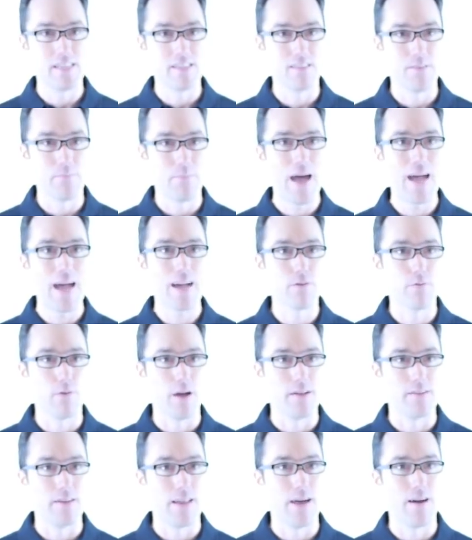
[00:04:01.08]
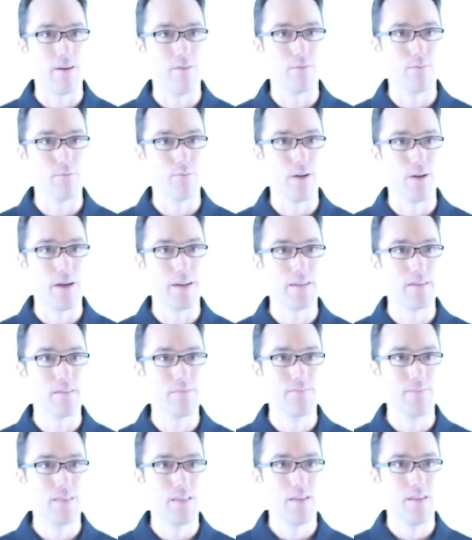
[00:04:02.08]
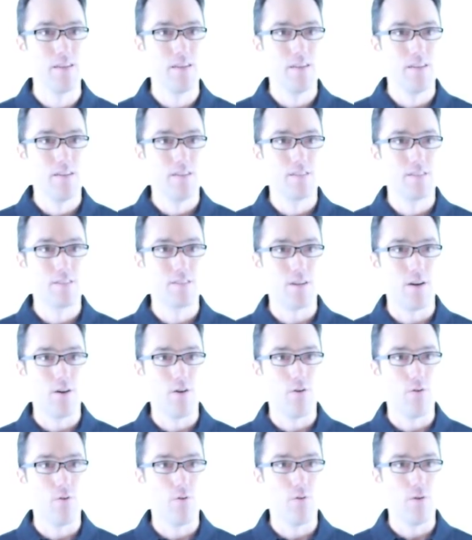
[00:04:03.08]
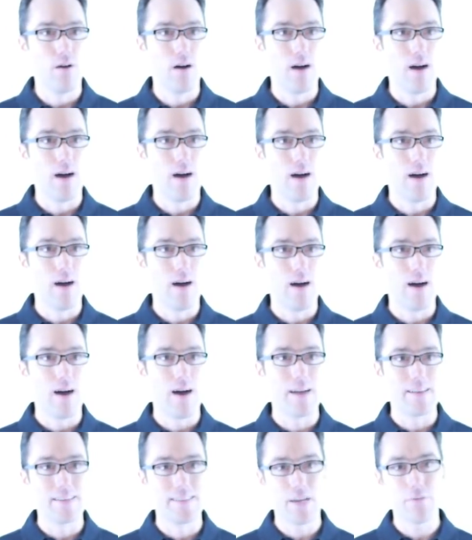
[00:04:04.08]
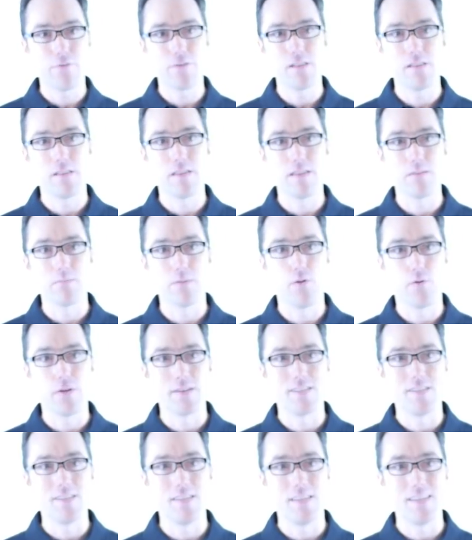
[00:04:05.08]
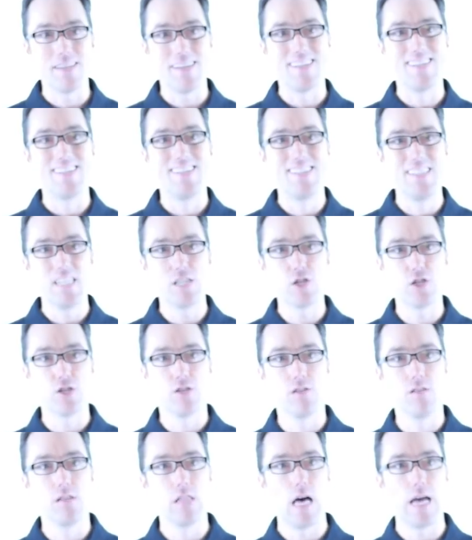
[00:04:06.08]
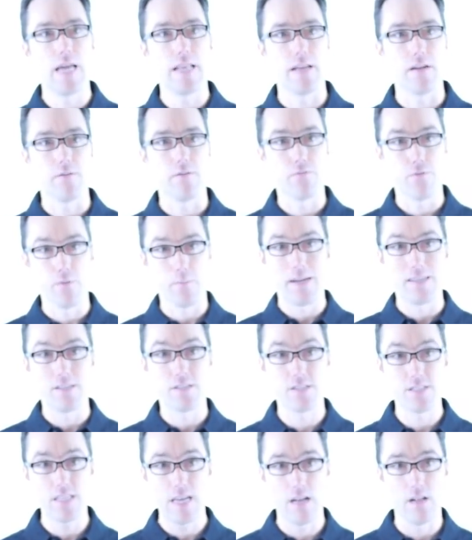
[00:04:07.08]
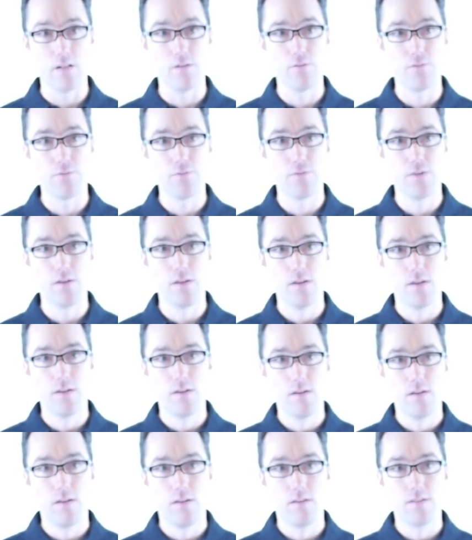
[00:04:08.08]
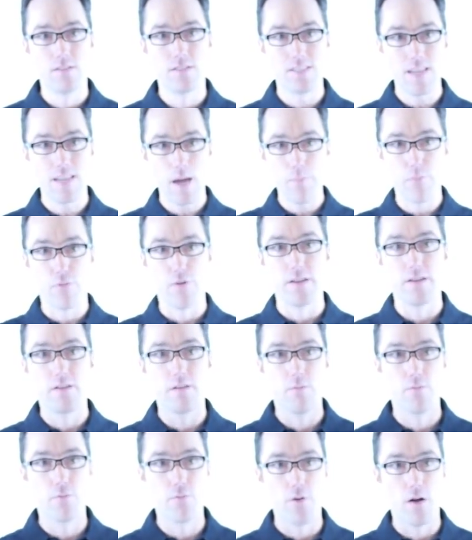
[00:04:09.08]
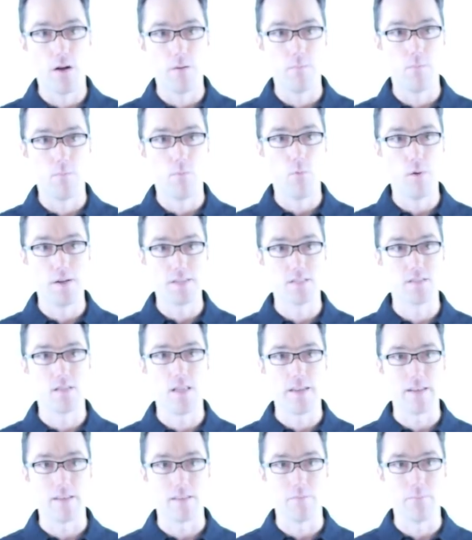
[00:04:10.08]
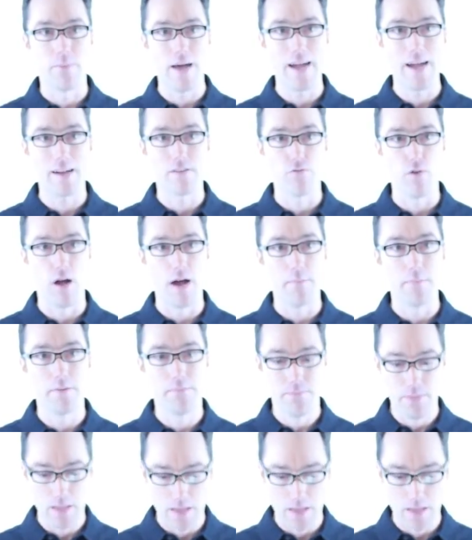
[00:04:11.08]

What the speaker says: into the background now, right? So I definitely am going to need additional lighting for myself separate from what's lighting the backdrop.